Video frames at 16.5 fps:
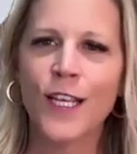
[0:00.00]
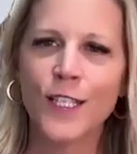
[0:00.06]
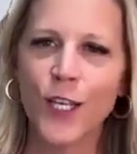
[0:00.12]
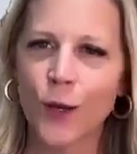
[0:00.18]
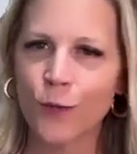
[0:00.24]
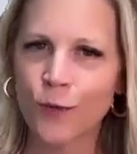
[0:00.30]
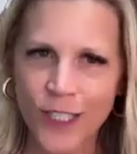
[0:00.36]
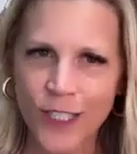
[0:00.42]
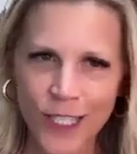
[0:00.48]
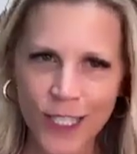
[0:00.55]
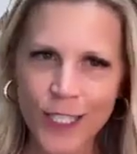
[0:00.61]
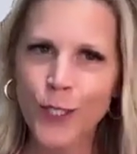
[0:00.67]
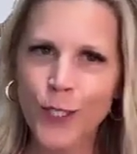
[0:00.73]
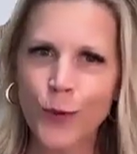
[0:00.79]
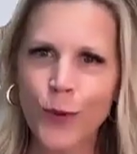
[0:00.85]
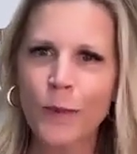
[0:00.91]
So
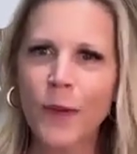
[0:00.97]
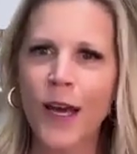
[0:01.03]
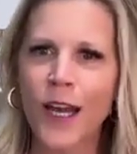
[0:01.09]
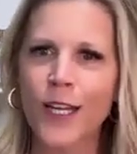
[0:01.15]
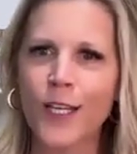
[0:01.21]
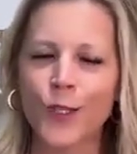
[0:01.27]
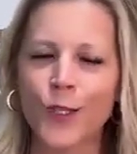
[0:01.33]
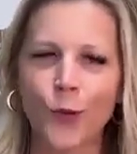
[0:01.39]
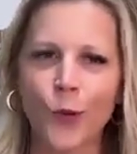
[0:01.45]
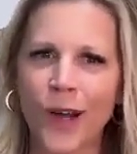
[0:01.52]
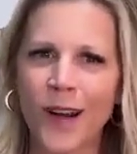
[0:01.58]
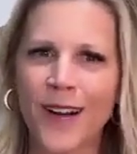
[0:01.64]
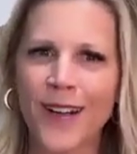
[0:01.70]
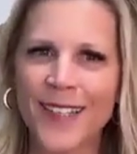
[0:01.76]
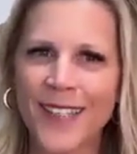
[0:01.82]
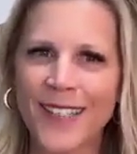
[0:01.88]
just to remind you,
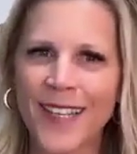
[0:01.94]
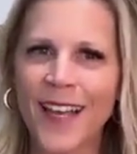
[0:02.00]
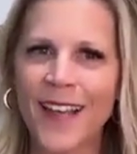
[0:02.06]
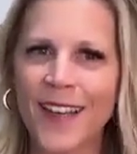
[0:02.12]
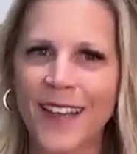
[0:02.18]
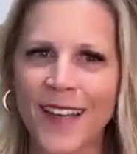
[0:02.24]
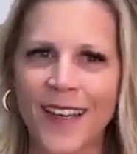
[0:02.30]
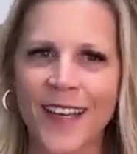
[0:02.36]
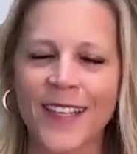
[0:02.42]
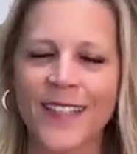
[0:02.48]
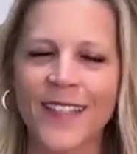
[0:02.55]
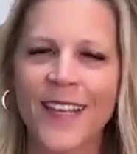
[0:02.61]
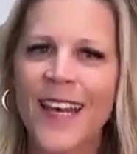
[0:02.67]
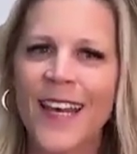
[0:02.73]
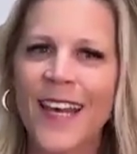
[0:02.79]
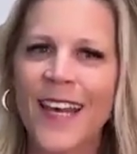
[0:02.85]
what our sale
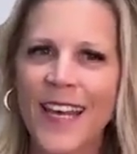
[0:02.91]
is